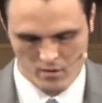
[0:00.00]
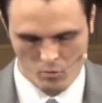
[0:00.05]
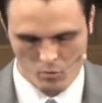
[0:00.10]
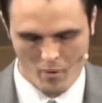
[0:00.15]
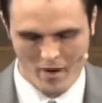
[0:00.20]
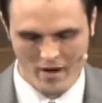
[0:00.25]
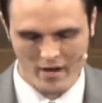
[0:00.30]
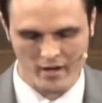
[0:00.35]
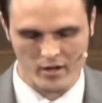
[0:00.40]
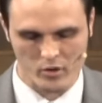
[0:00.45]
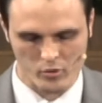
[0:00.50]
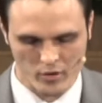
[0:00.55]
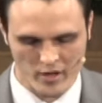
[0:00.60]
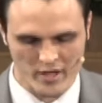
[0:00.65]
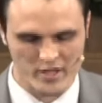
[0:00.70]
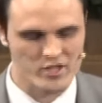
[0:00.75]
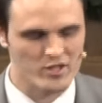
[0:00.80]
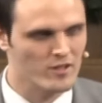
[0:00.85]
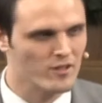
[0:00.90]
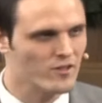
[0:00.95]
We are
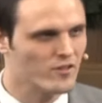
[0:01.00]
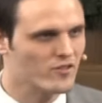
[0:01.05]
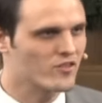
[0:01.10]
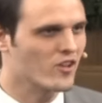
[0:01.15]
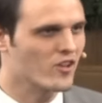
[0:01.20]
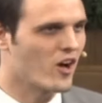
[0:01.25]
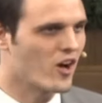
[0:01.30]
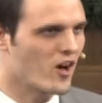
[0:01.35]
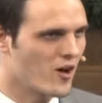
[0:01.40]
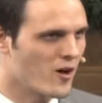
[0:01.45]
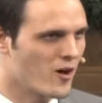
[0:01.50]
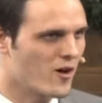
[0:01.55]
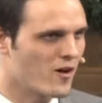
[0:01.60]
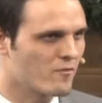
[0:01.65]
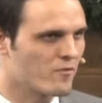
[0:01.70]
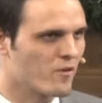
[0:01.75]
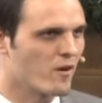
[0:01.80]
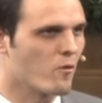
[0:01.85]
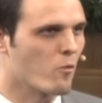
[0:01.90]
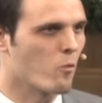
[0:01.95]
creatures
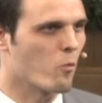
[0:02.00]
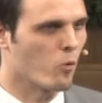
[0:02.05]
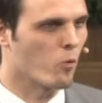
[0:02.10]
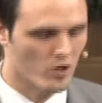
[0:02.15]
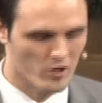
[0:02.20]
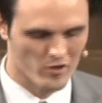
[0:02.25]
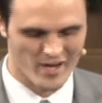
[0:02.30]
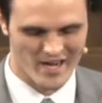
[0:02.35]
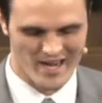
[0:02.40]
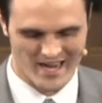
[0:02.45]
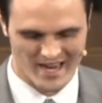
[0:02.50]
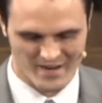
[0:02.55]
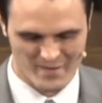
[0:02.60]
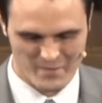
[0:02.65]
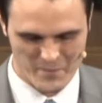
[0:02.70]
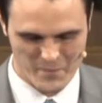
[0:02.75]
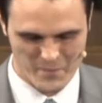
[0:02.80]
of worry.